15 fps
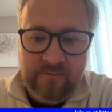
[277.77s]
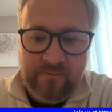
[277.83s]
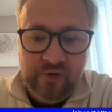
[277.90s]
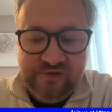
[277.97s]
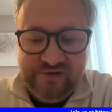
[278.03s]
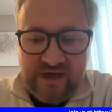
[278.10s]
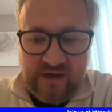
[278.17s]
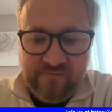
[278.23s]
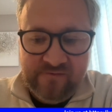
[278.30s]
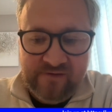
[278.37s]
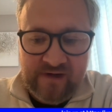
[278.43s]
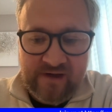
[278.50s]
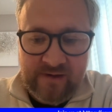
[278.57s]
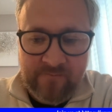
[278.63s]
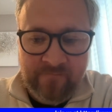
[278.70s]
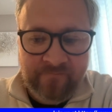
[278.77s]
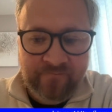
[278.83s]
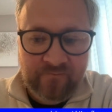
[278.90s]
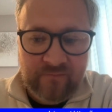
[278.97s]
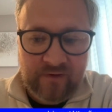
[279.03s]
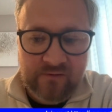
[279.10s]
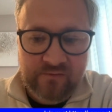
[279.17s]
Booze at half time,
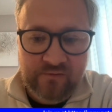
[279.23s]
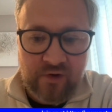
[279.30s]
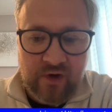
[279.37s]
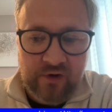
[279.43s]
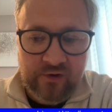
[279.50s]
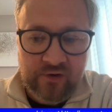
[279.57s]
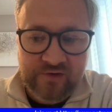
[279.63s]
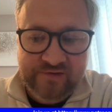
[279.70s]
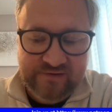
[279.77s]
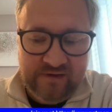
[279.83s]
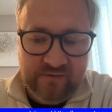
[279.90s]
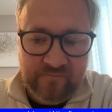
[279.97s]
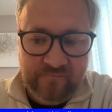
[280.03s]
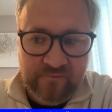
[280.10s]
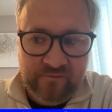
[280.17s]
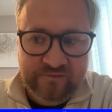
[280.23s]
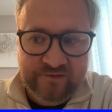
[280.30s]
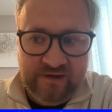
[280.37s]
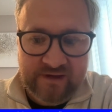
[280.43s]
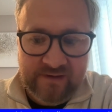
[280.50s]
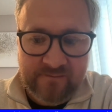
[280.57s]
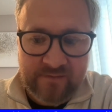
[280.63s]
not a lot said at full
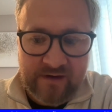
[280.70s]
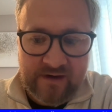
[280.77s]
time